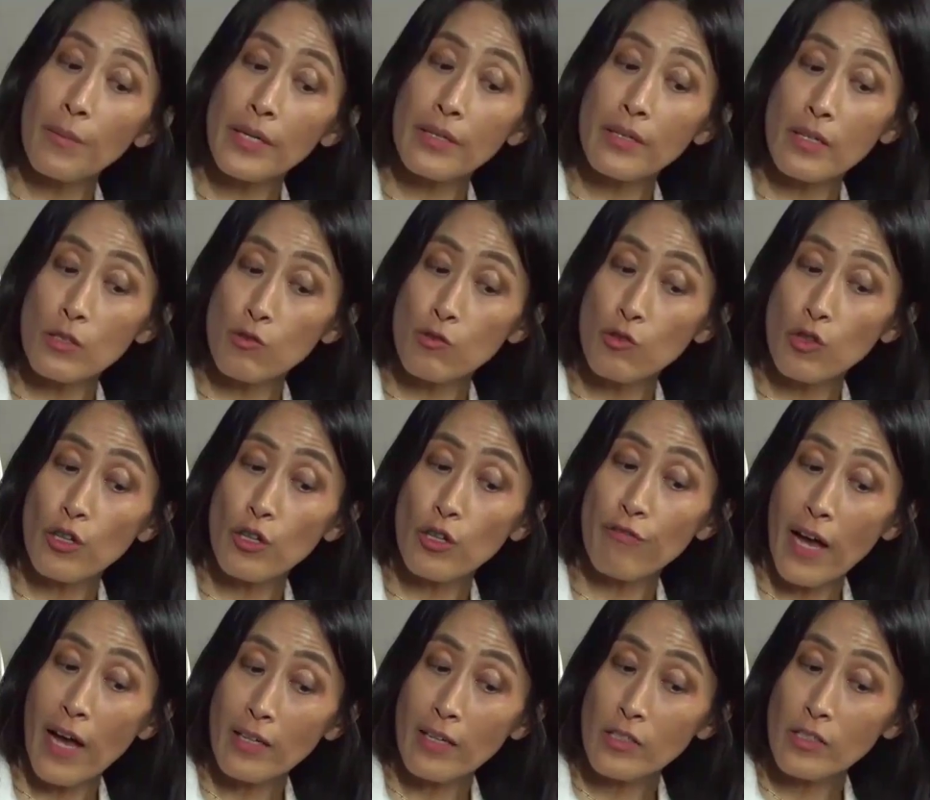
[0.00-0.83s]
um,
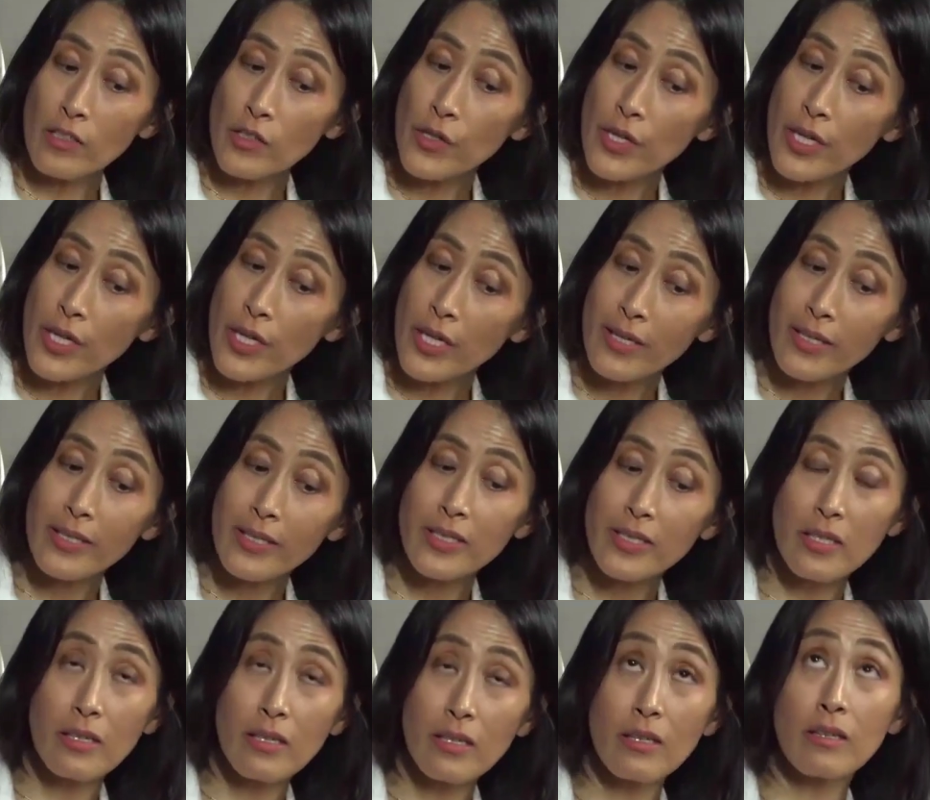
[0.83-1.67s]
industrial
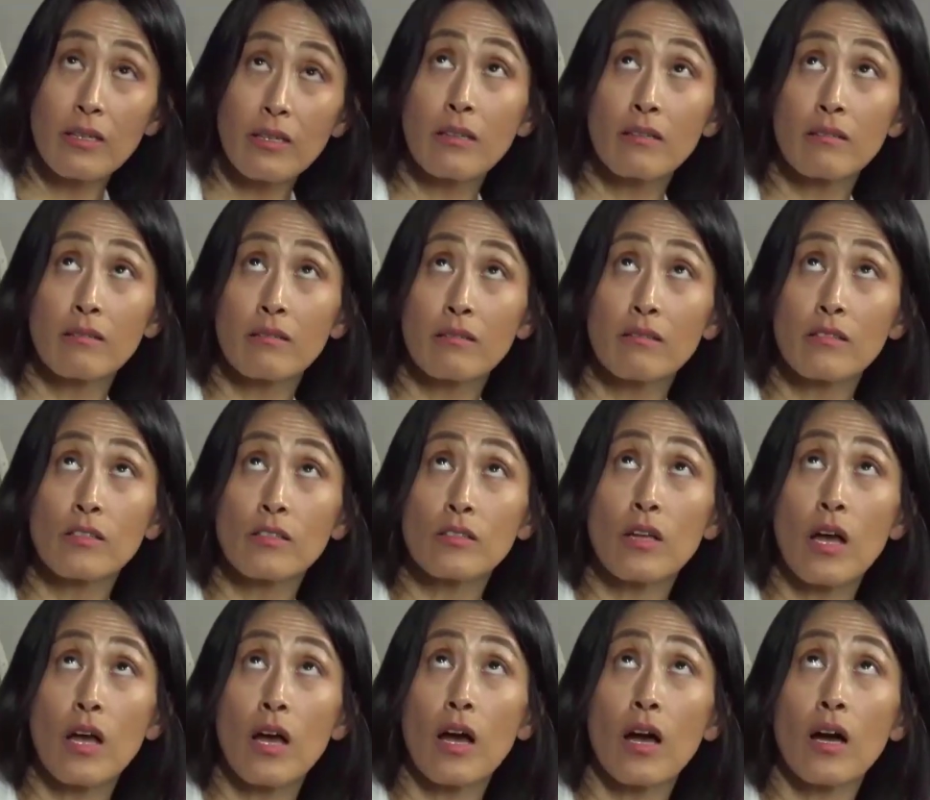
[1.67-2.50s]
factories in